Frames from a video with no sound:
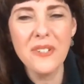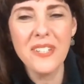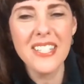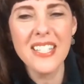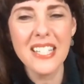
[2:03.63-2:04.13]

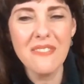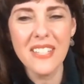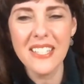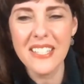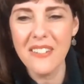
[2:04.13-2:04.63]
Because it's
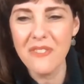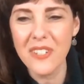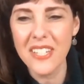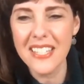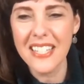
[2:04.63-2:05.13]
evening time for
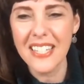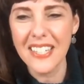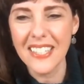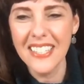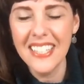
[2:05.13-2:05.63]
us
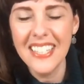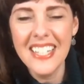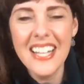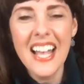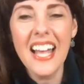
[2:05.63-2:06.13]
here.
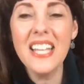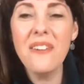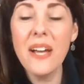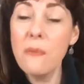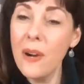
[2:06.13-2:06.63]

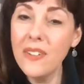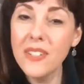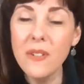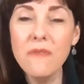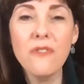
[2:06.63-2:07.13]
Anyway,
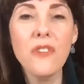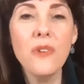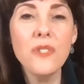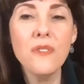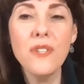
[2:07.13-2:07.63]
welcome. For
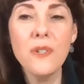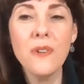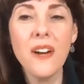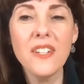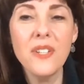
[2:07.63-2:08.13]
those of you who
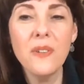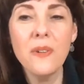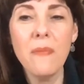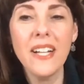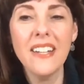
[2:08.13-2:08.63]
are new and
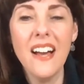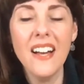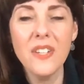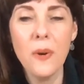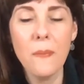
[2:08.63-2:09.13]
might not
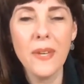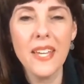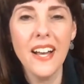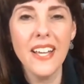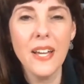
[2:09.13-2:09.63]
know me,
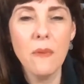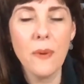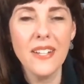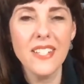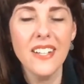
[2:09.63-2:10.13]
I am
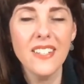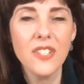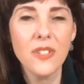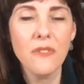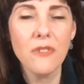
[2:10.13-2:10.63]
Brenda,
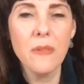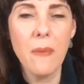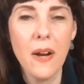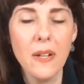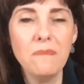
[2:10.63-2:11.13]
Sugar-Free
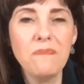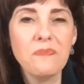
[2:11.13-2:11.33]
Mom.